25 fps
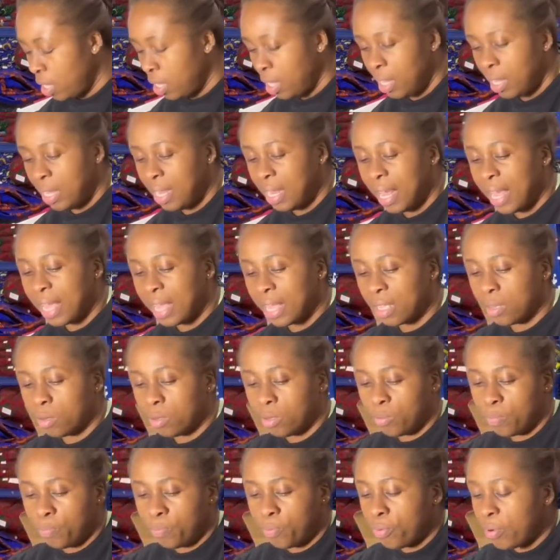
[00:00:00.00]
like
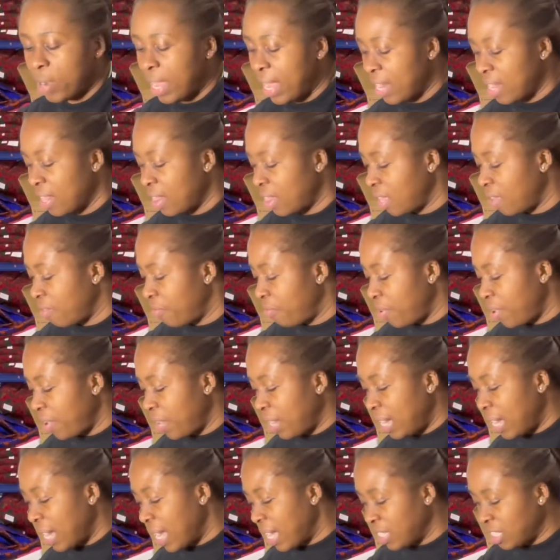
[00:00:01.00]
put anything
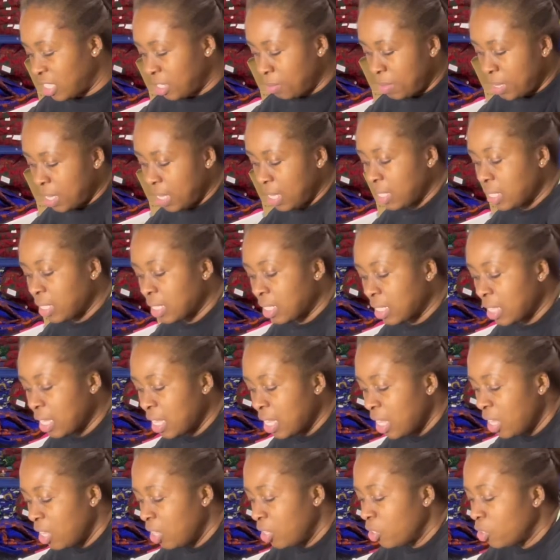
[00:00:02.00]
very last minute.
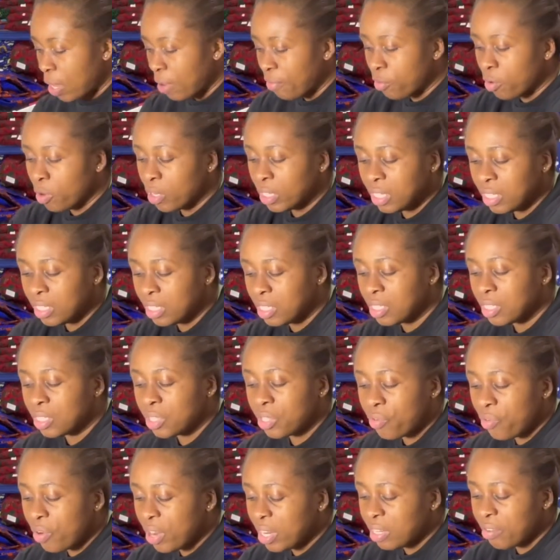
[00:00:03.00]
I've got these
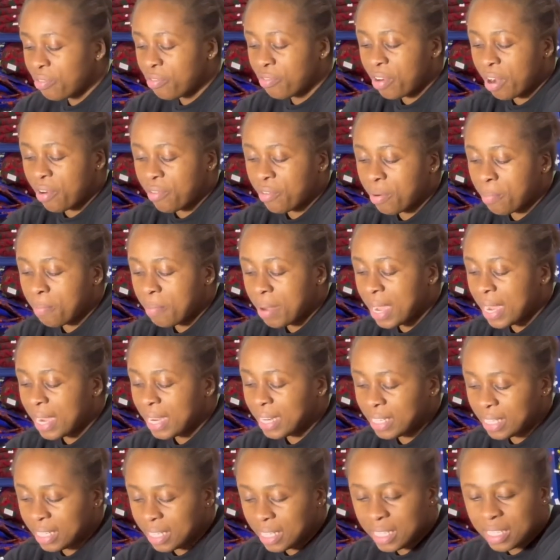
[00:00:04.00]
3 different
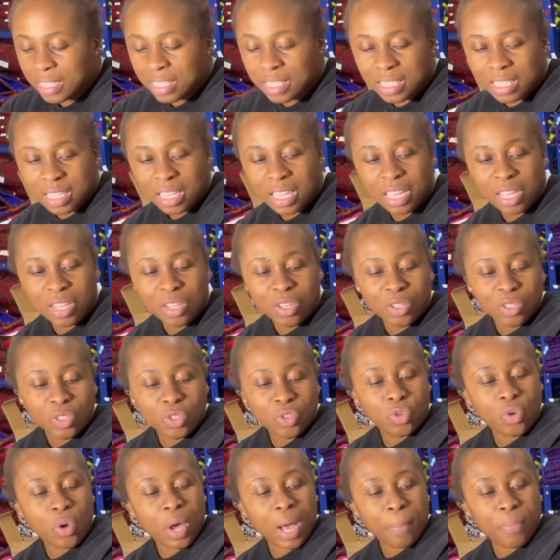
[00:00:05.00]
reminders,
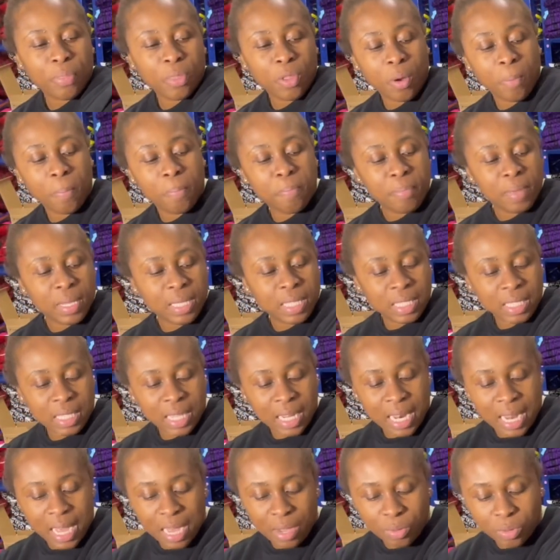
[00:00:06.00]
so I'm not
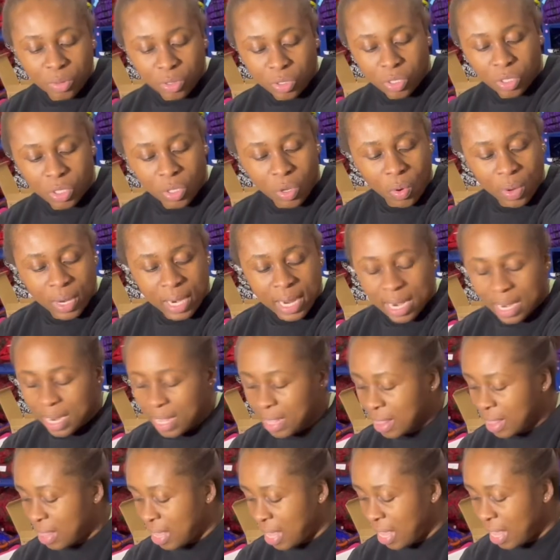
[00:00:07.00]
missing out on
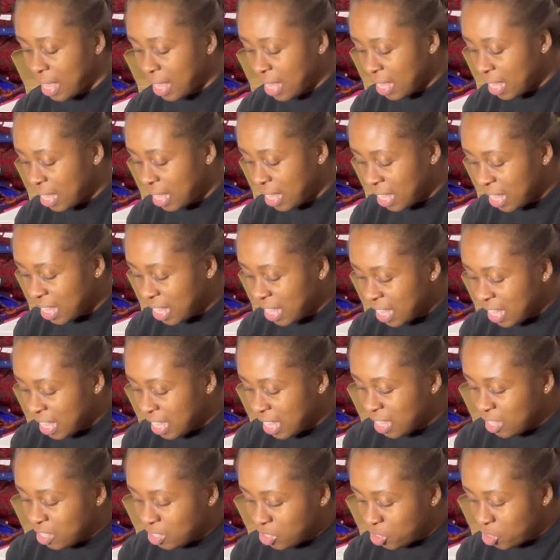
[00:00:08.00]
anything.
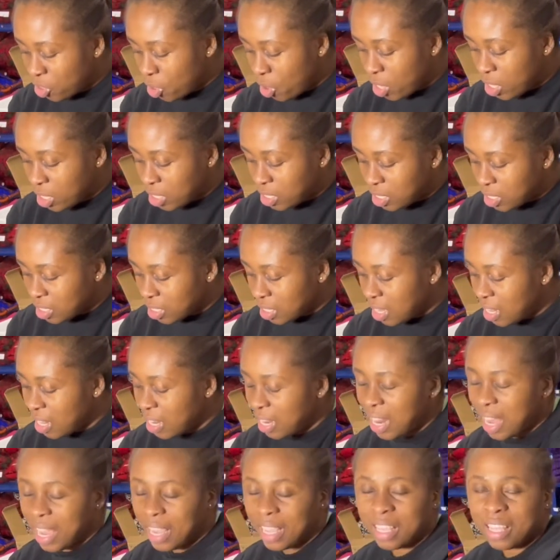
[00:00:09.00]
So it's
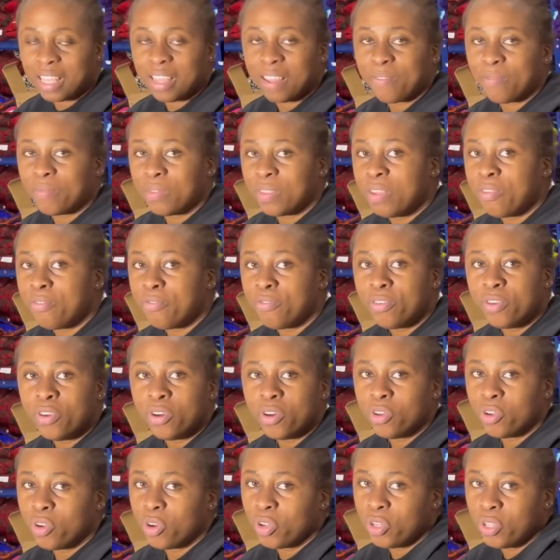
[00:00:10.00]
like, if
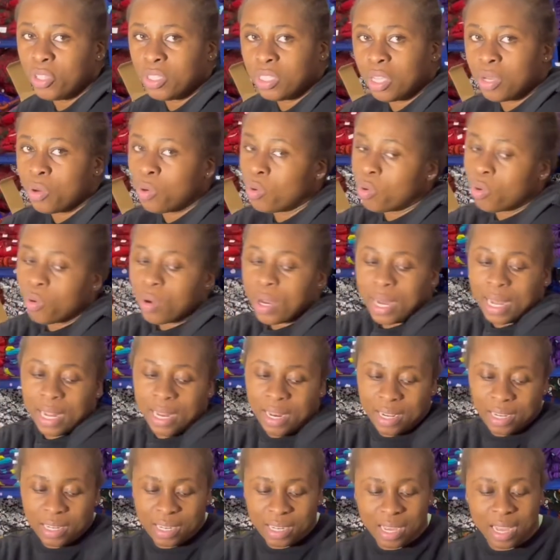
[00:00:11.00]
you're not using Google
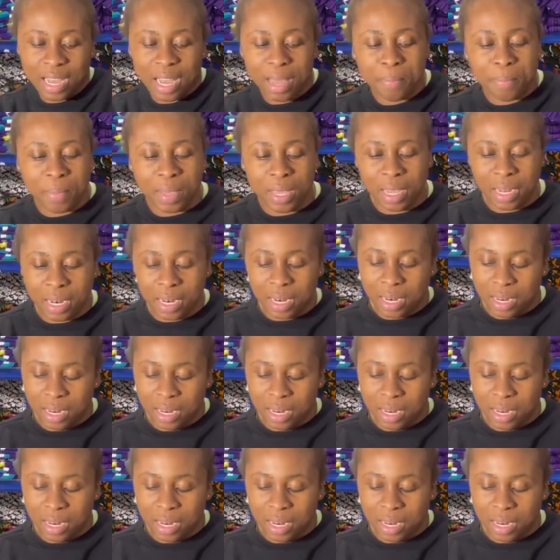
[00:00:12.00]
Calendar, I mean,